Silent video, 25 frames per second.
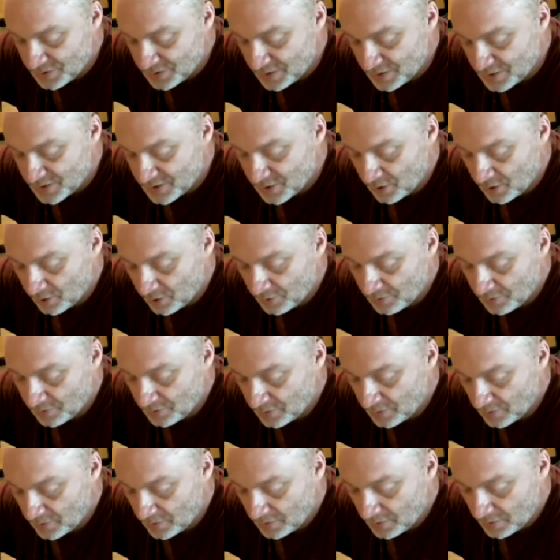this
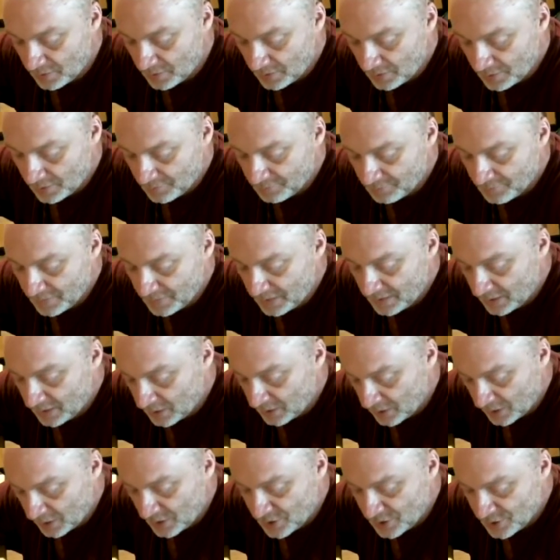on
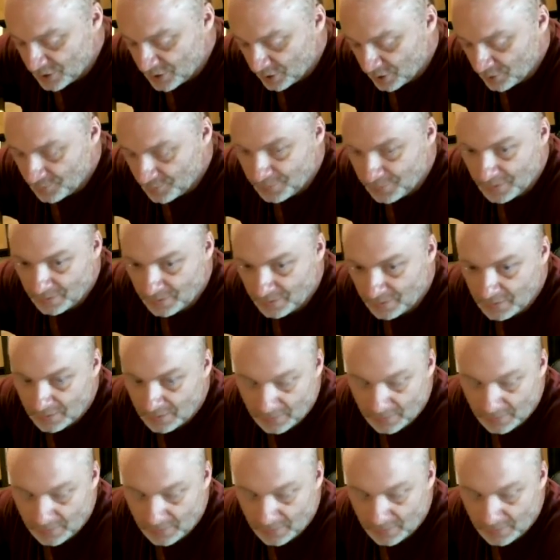Eric's show, but